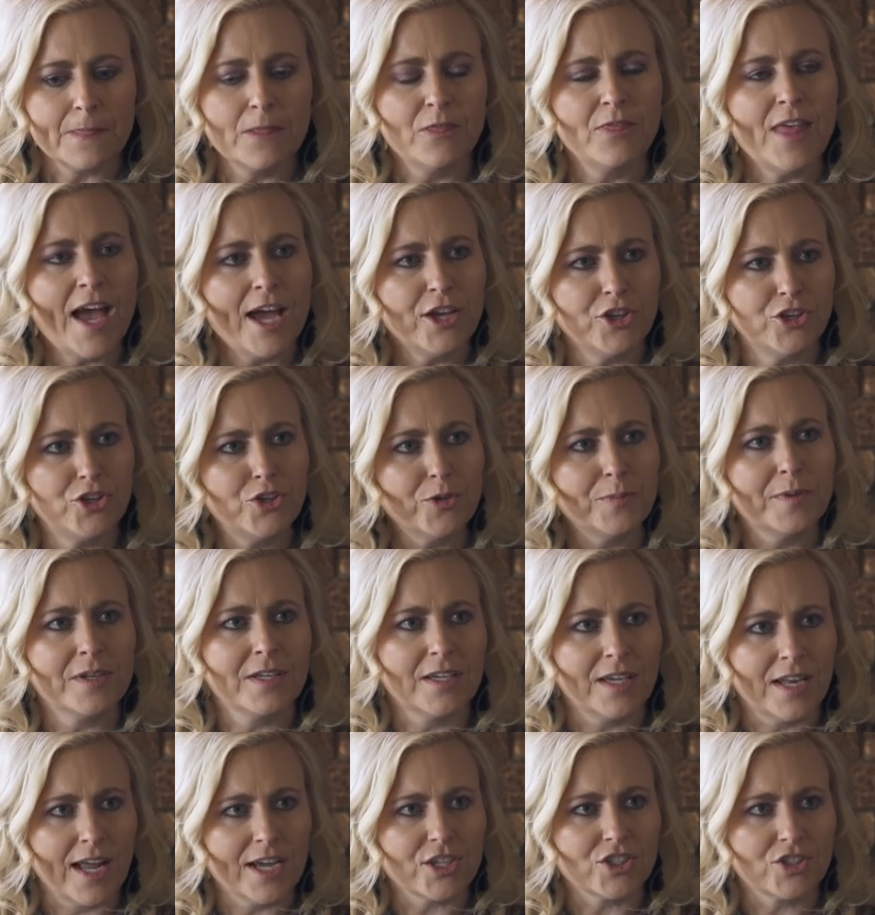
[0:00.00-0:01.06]
that human
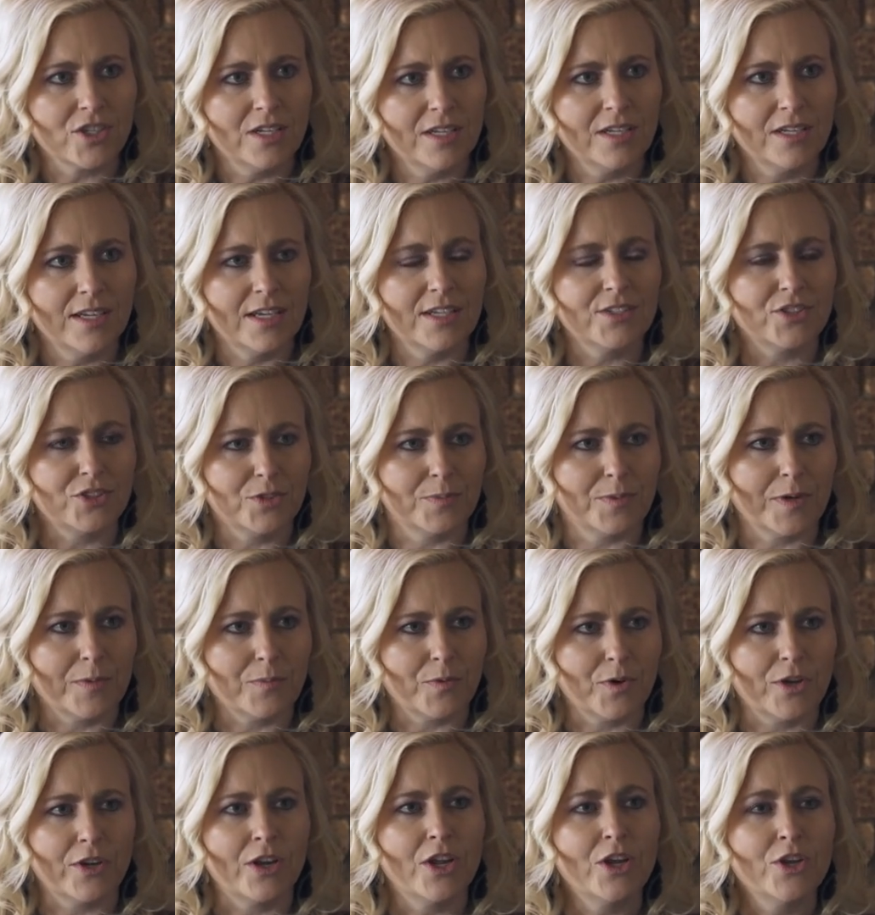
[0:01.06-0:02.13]
connection is super
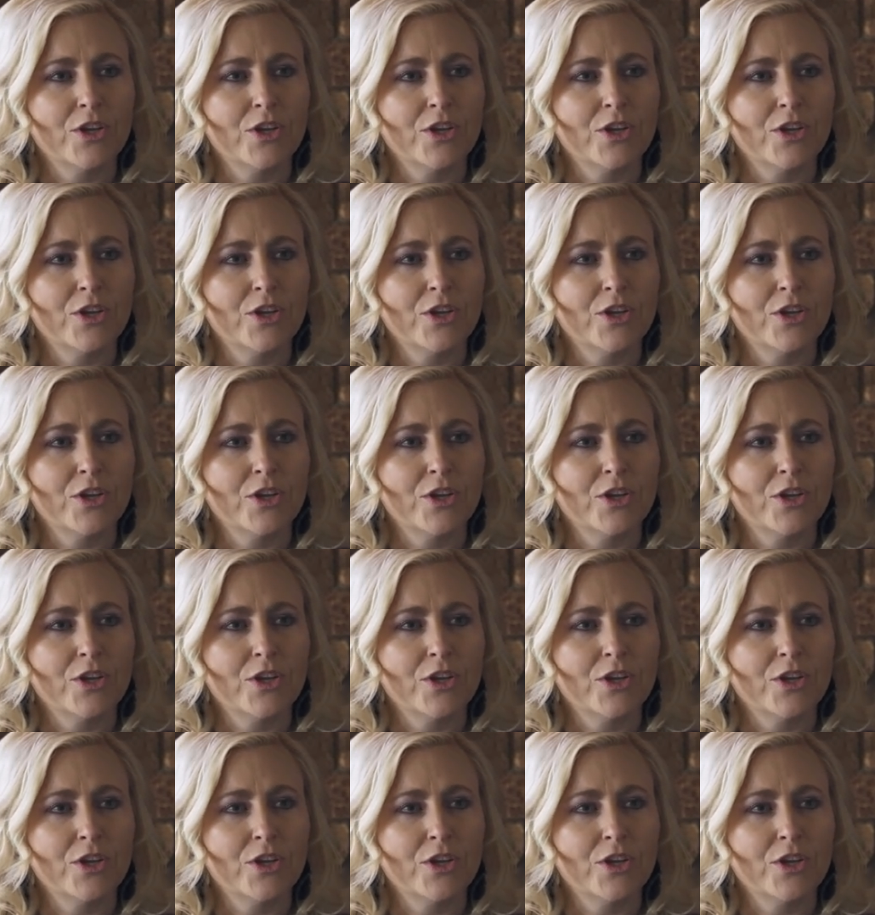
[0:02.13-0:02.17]
important.